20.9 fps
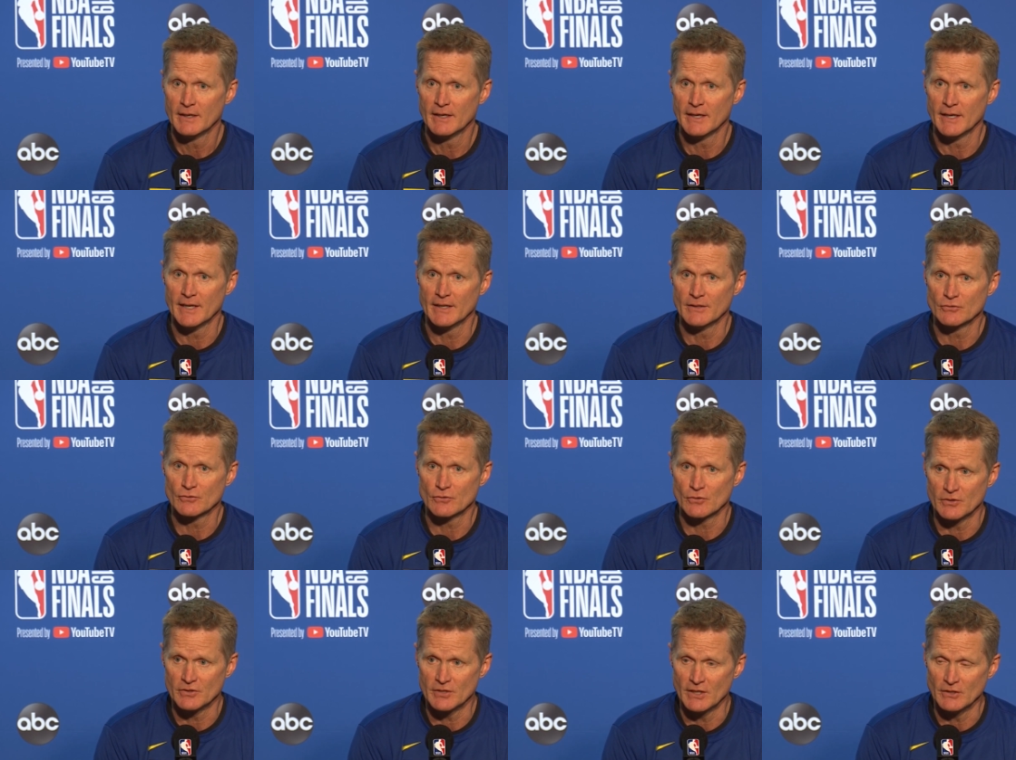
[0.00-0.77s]
and
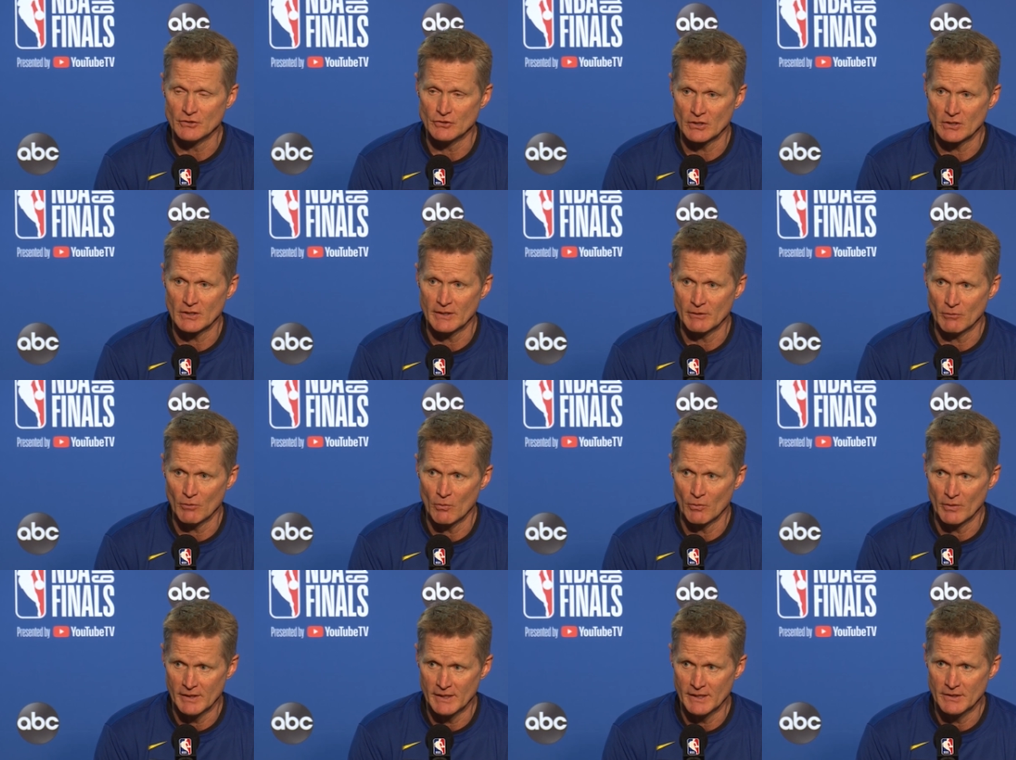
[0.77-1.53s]
strategically
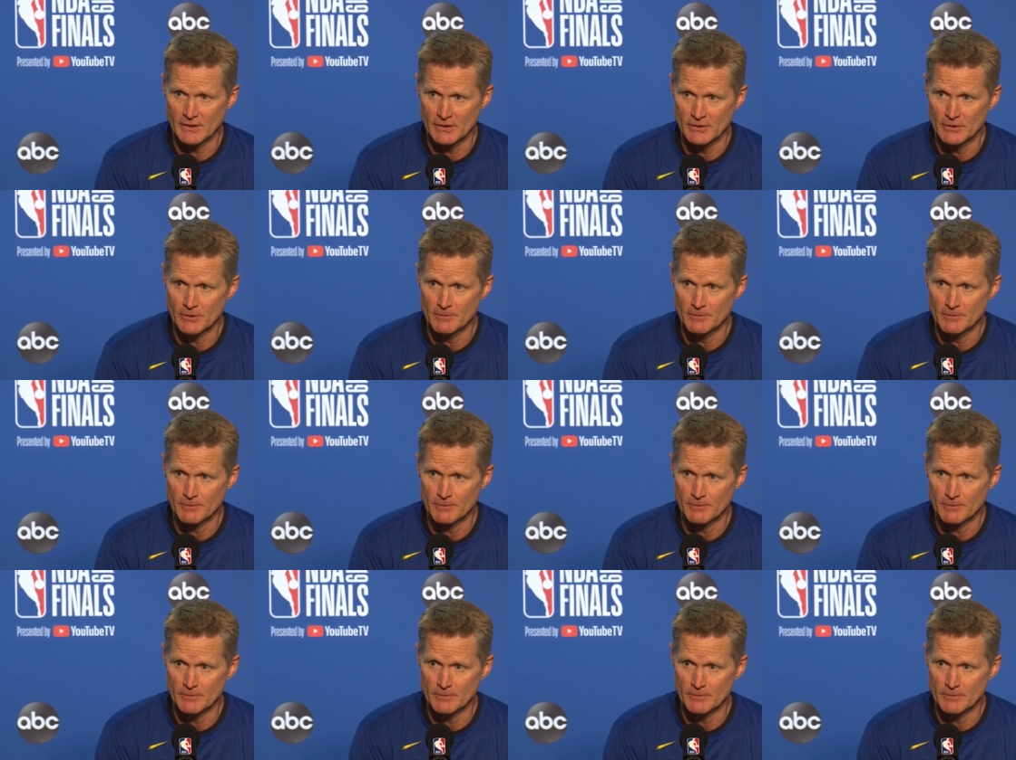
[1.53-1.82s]
what we need to